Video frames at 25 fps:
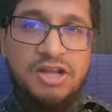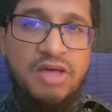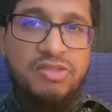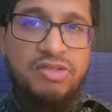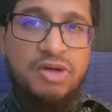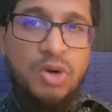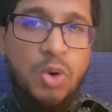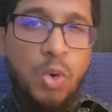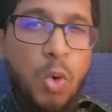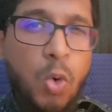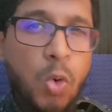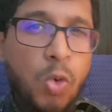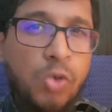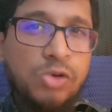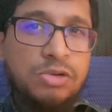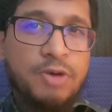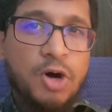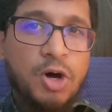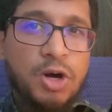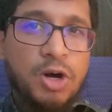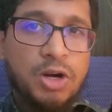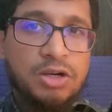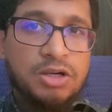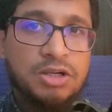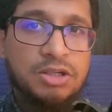Another
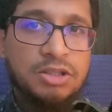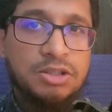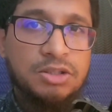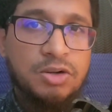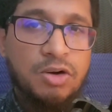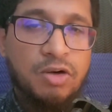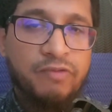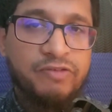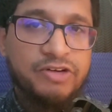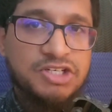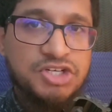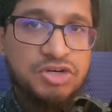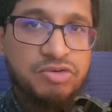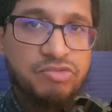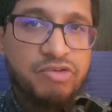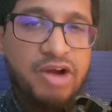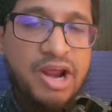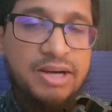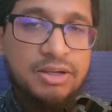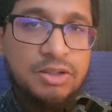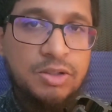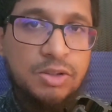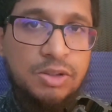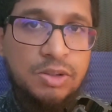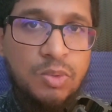hallmark of a
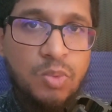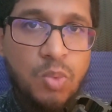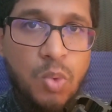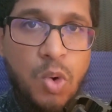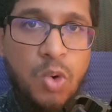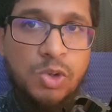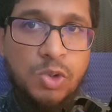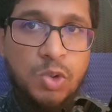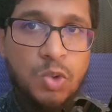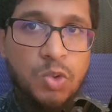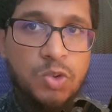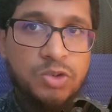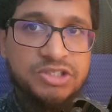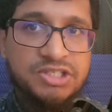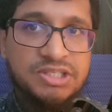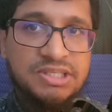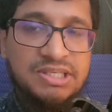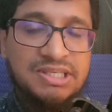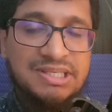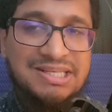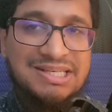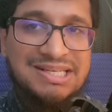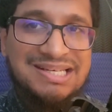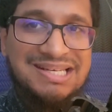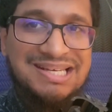tyrannical warlord
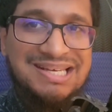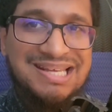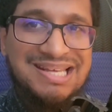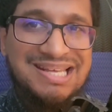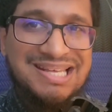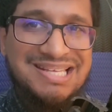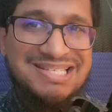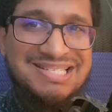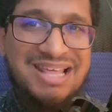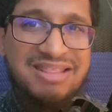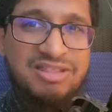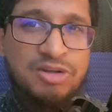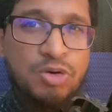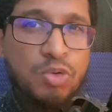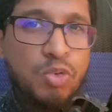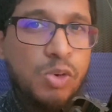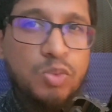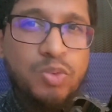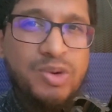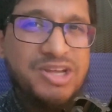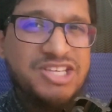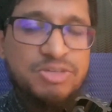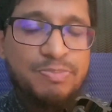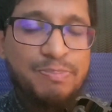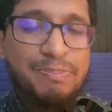is that they're
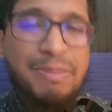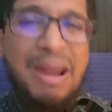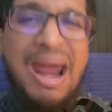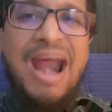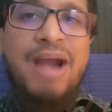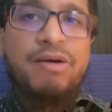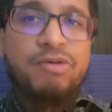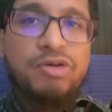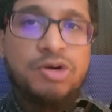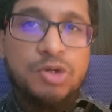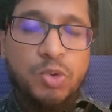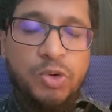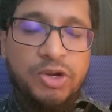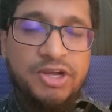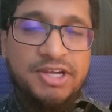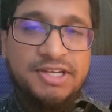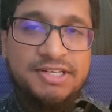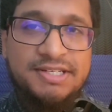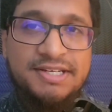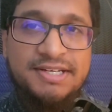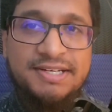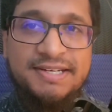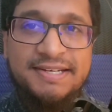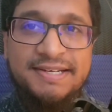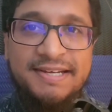always
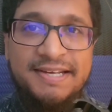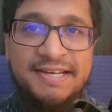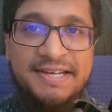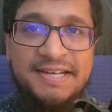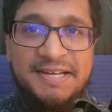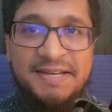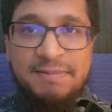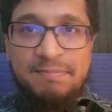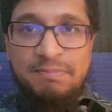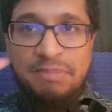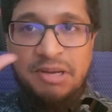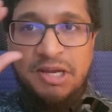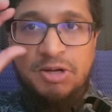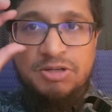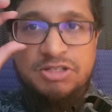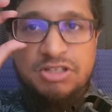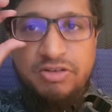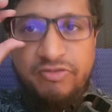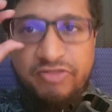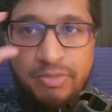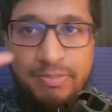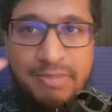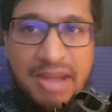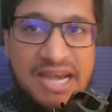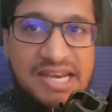paranoid.
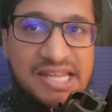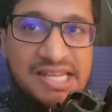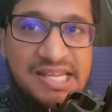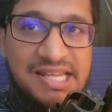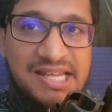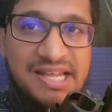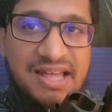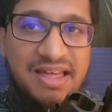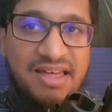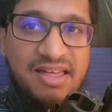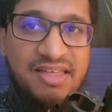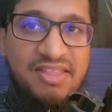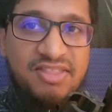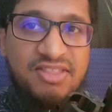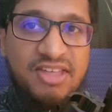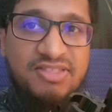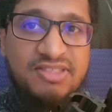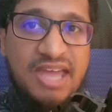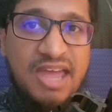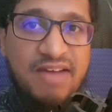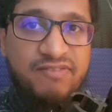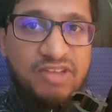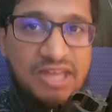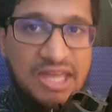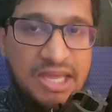Because of the many
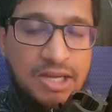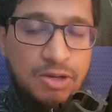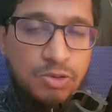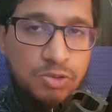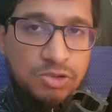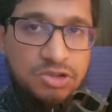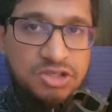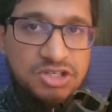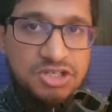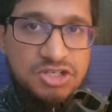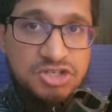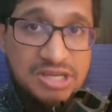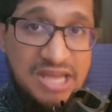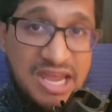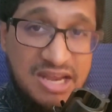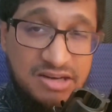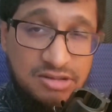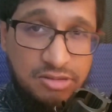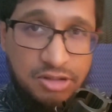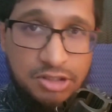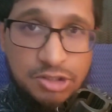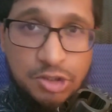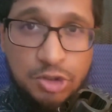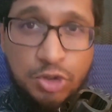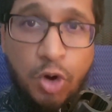that they have killed to
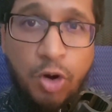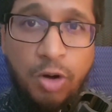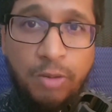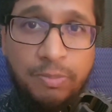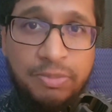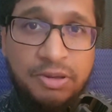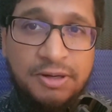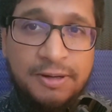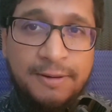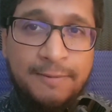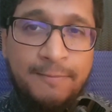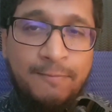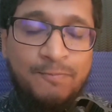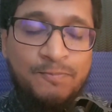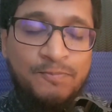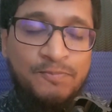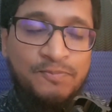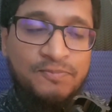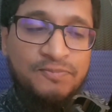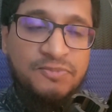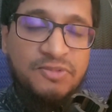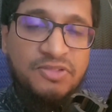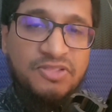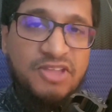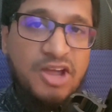get to the top,
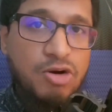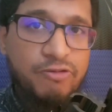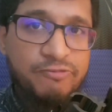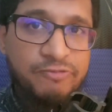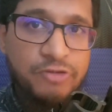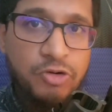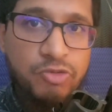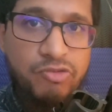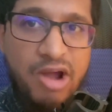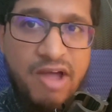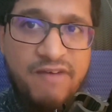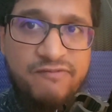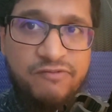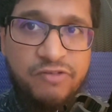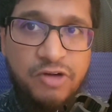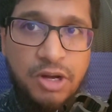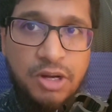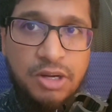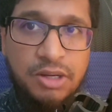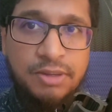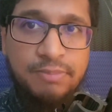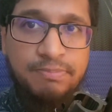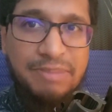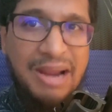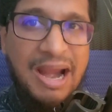they are
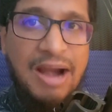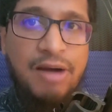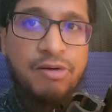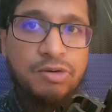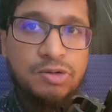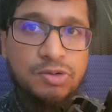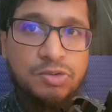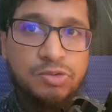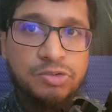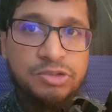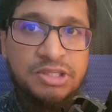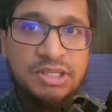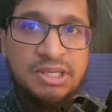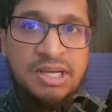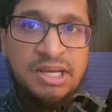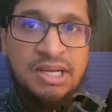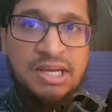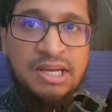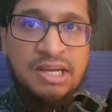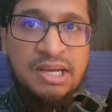forever paranoid.